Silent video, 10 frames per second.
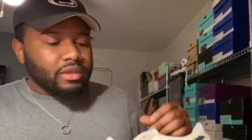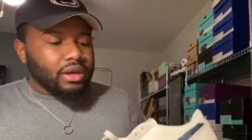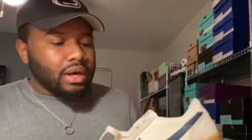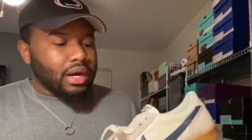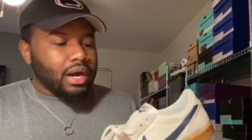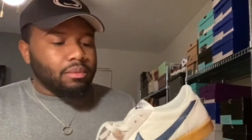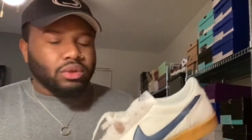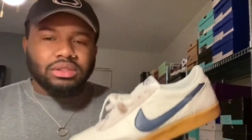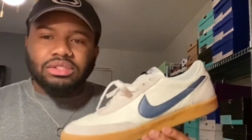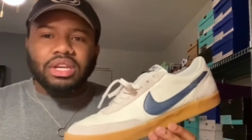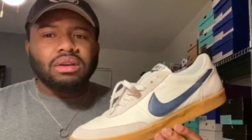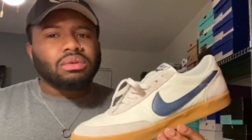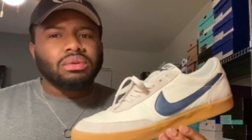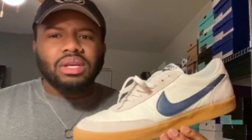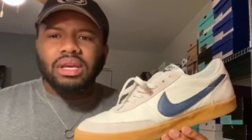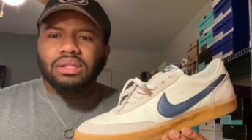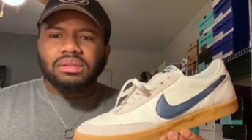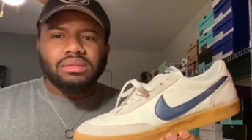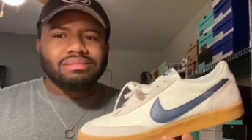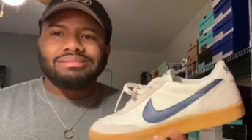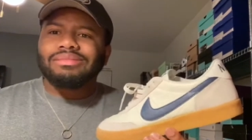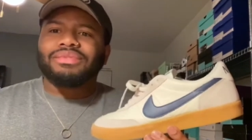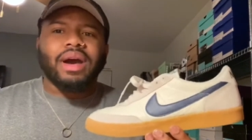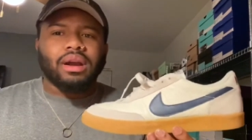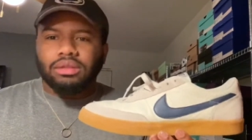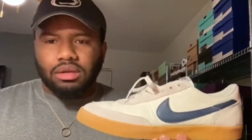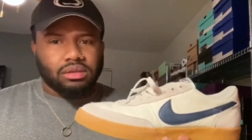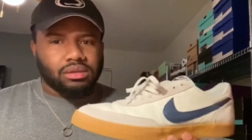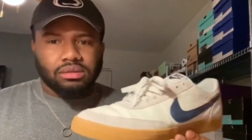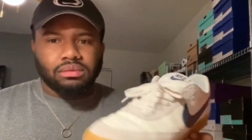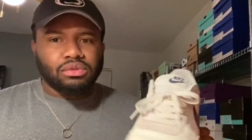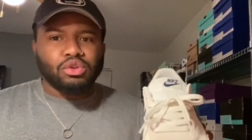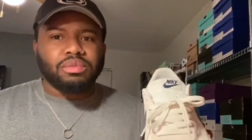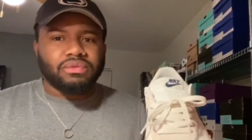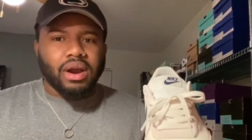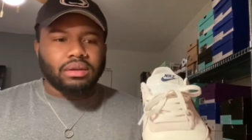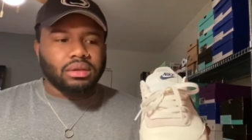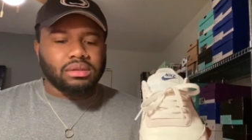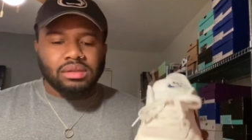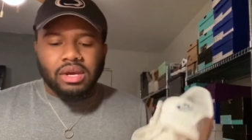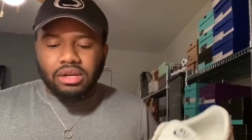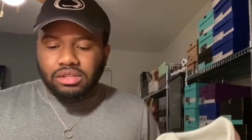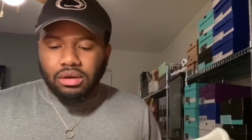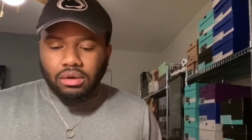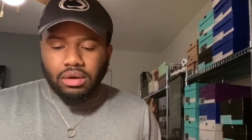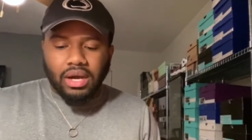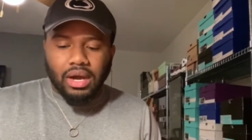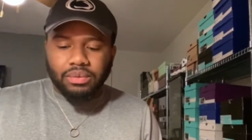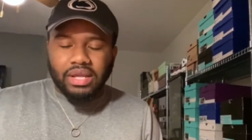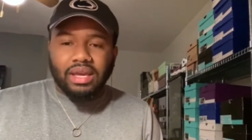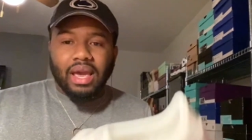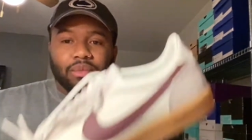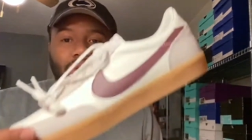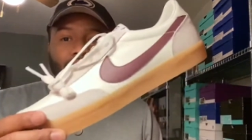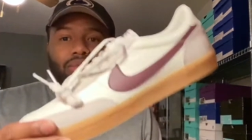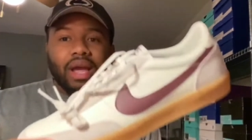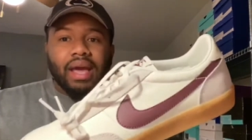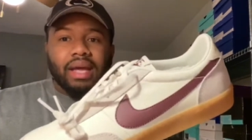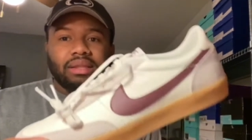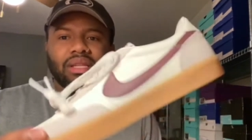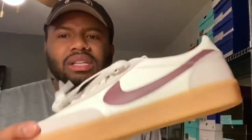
Um, with the J. Crew kicks, fire looks, super fire looks. So uh, when they came with the red, these